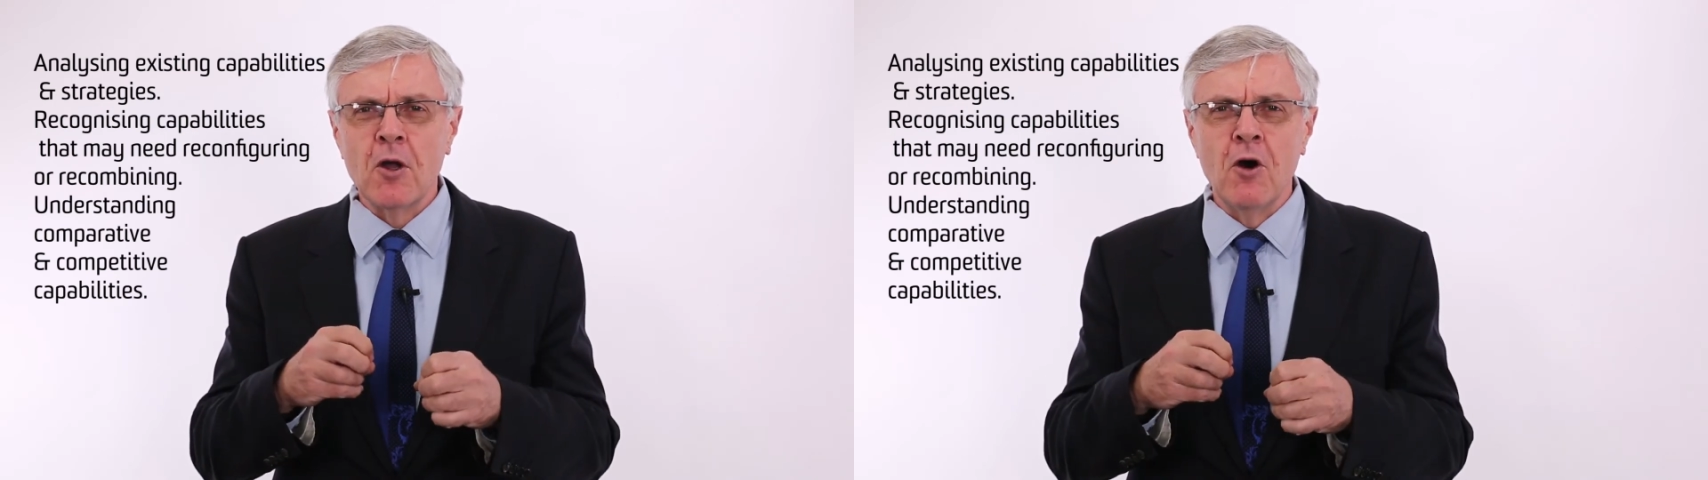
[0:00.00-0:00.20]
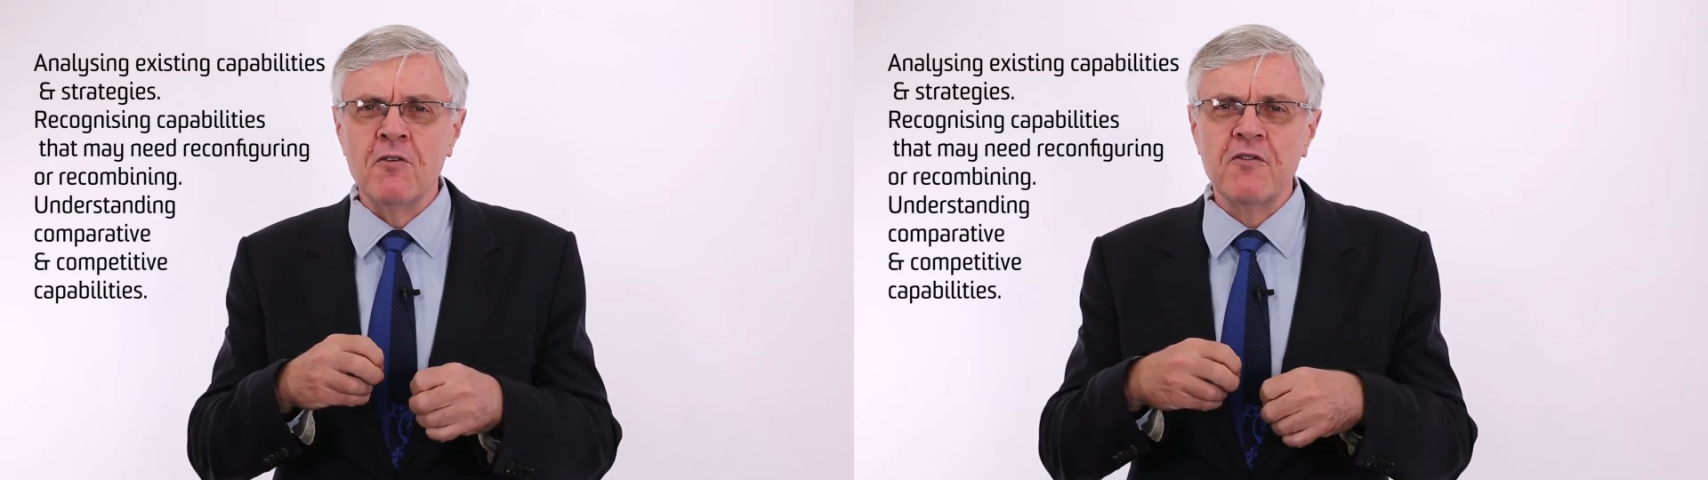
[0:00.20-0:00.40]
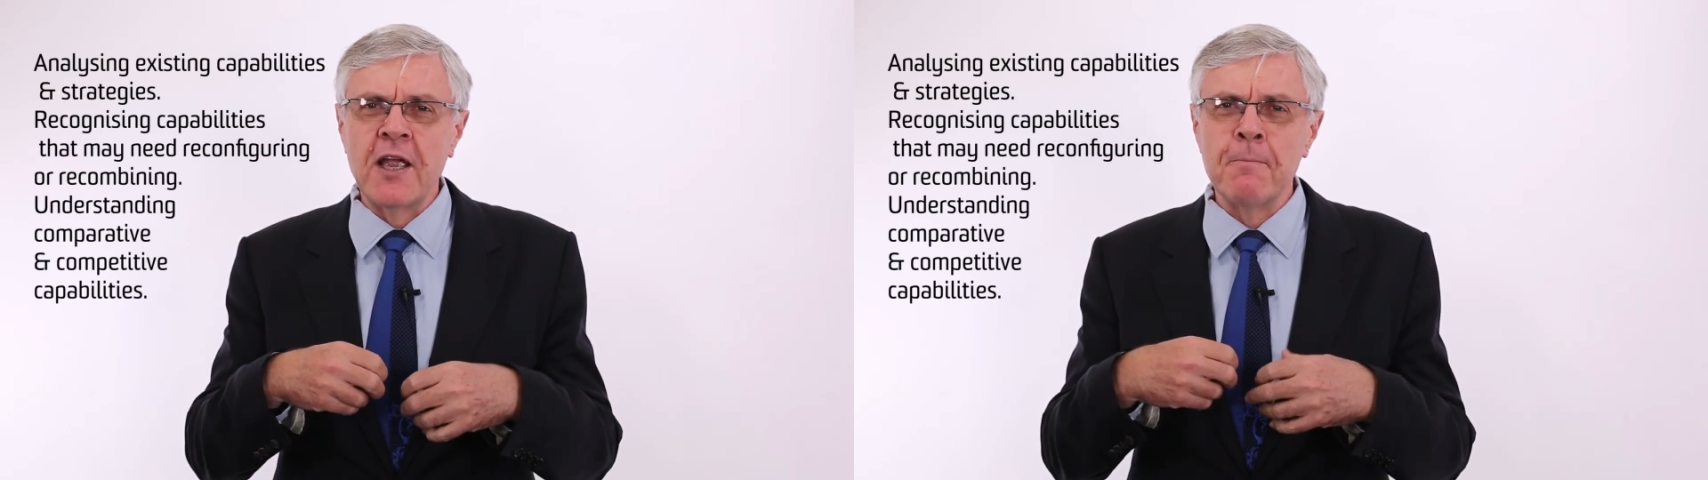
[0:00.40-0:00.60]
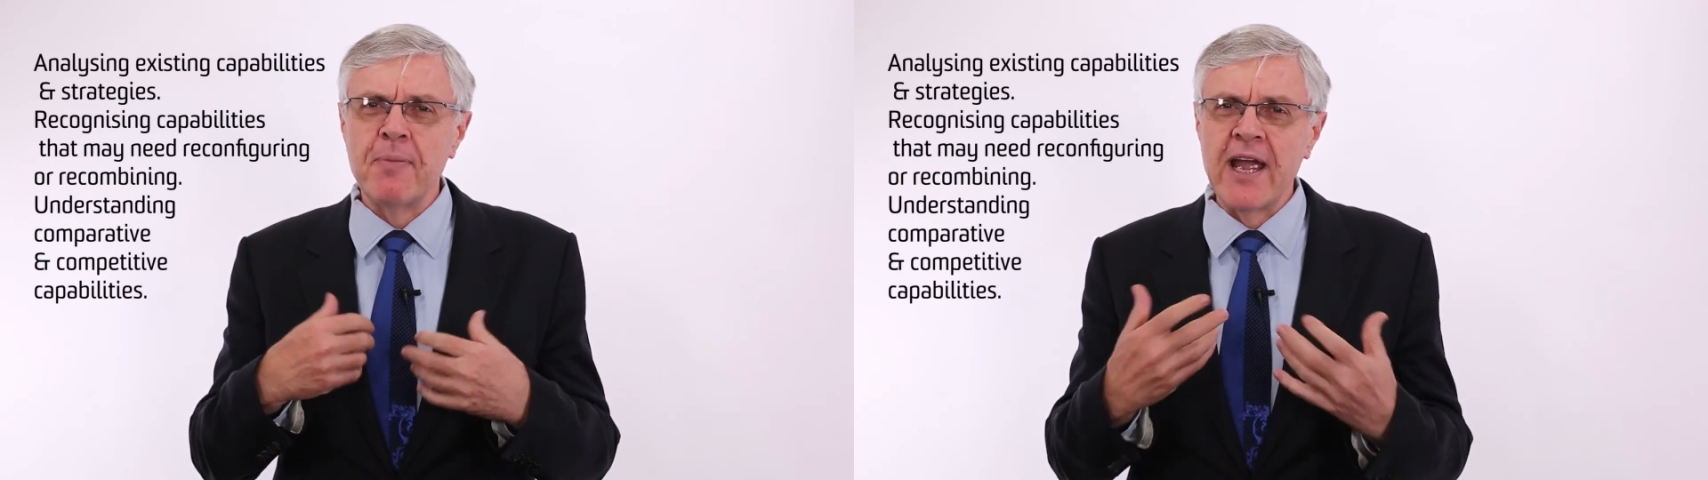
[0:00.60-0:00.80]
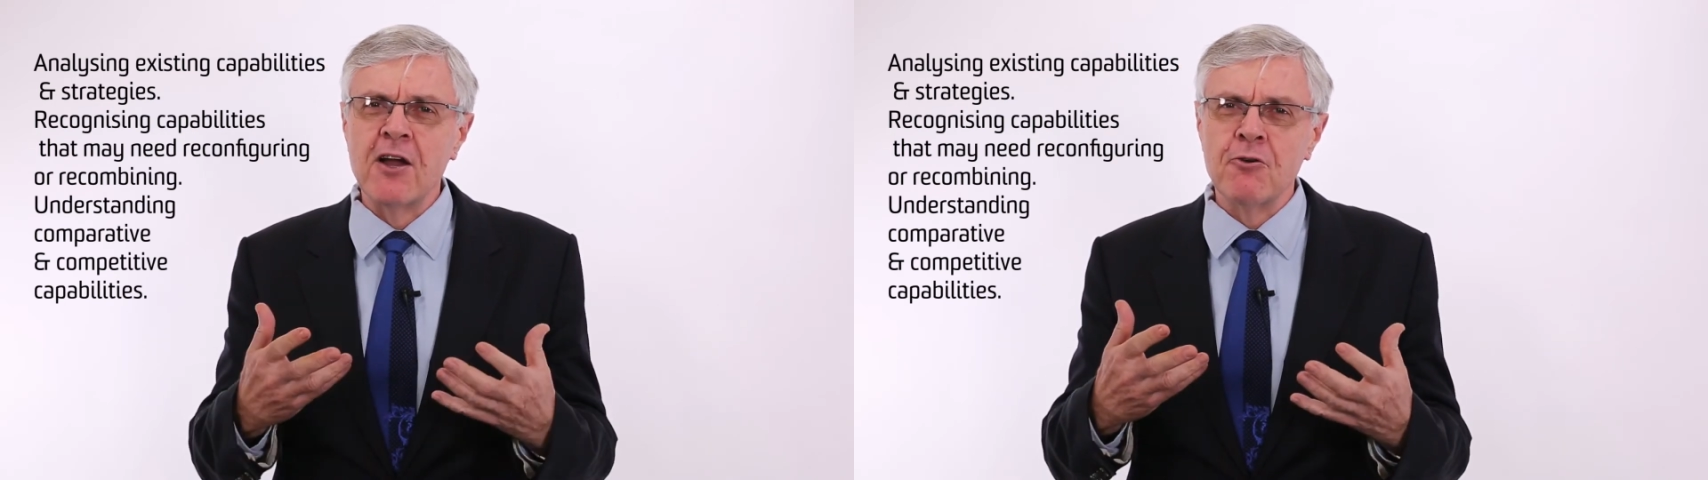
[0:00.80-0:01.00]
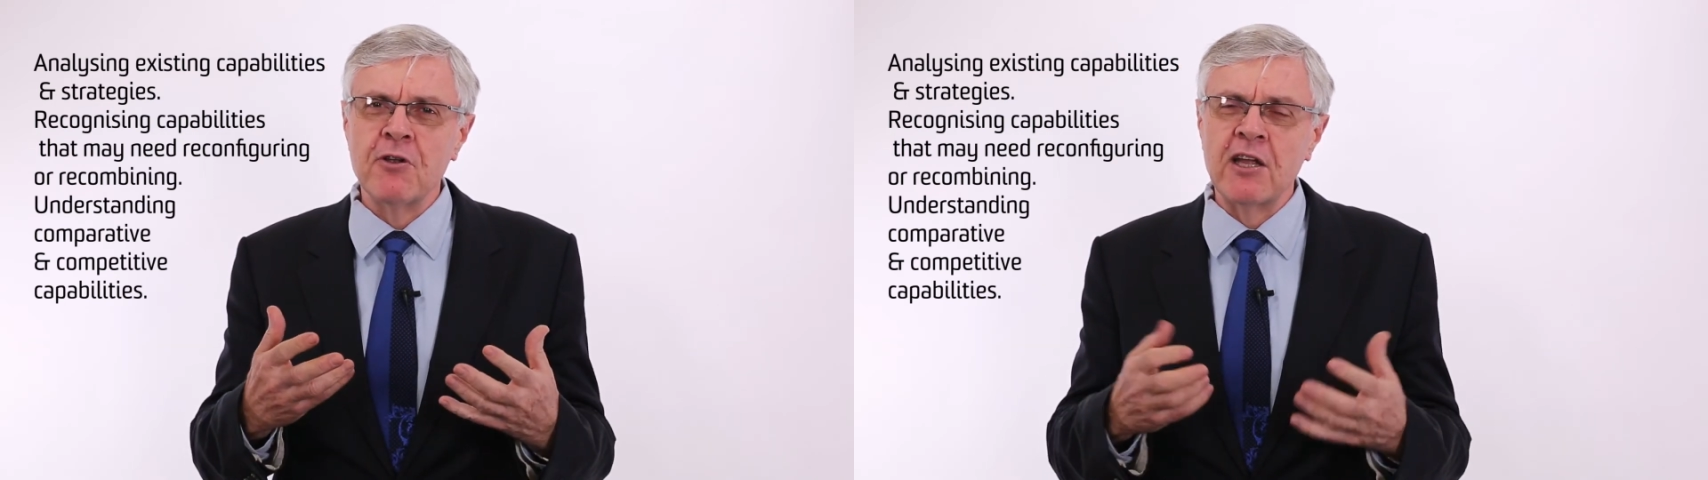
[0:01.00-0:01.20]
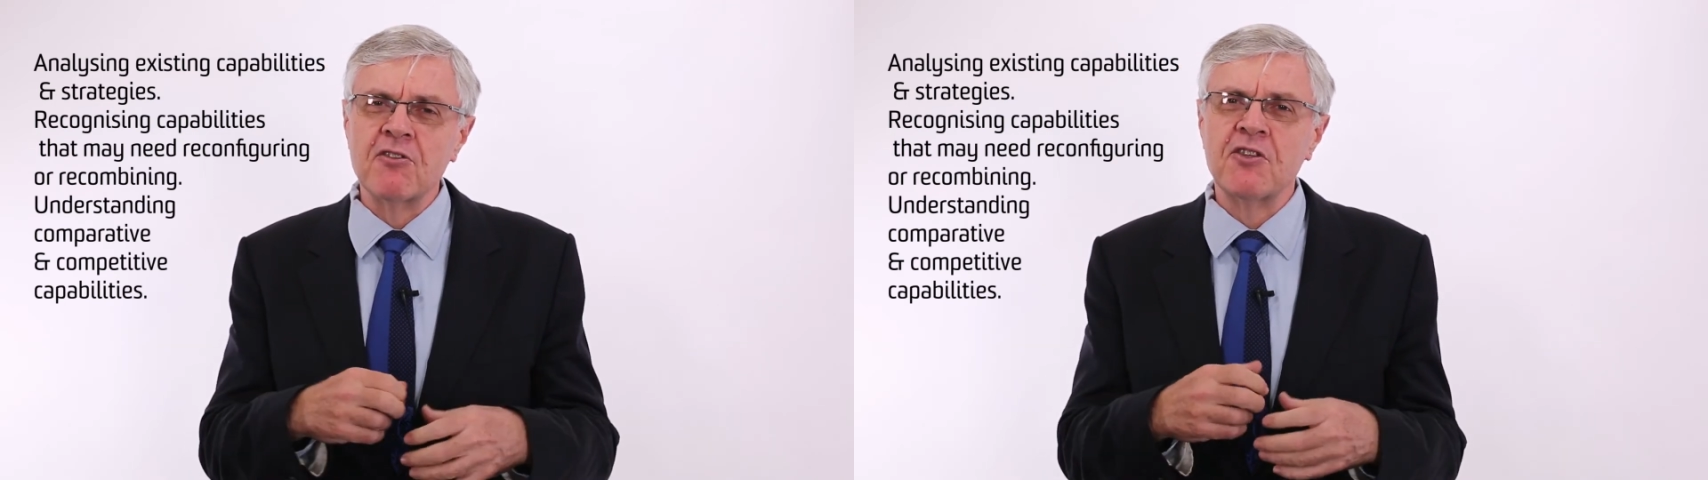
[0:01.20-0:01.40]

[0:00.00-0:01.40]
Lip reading: of empowering